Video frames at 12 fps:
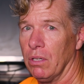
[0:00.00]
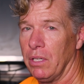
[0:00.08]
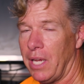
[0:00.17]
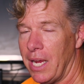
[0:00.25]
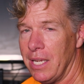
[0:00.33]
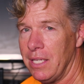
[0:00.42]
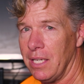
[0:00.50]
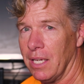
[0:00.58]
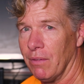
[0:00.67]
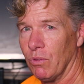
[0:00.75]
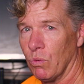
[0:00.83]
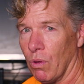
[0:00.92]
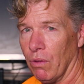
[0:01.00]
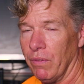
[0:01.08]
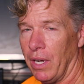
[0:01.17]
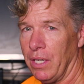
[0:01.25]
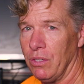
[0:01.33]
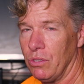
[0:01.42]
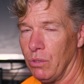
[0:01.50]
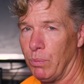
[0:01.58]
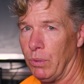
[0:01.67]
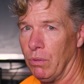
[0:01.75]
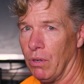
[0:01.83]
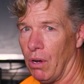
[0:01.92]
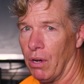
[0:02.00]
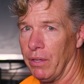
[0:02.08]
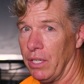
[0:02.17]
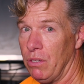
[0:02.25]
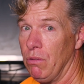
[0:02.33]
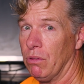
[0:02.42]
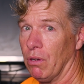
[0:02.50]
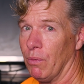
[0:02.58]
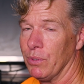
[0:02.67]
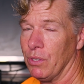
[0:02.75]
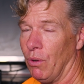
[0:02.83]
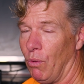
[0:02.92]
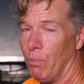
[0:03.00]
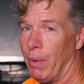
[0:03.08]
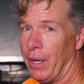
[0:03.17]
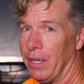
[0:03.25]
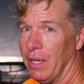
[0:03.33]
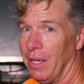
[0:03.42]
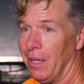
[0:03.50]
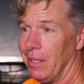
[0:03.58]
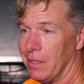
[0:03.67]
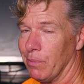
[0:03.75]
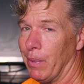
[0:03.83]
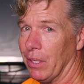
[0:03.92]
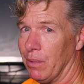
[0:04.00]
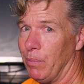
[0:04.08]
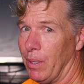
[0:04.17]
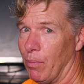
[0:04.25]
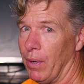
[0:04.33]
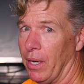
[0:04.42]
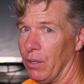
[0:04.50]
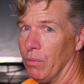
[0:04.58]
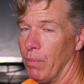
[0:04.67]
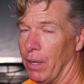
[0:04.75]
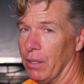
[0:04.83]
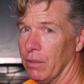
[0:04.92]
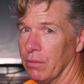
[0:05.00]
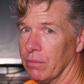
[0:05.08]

KTM 1290 Superduke R that you thought was an old bike. It's about to be a brand new bike.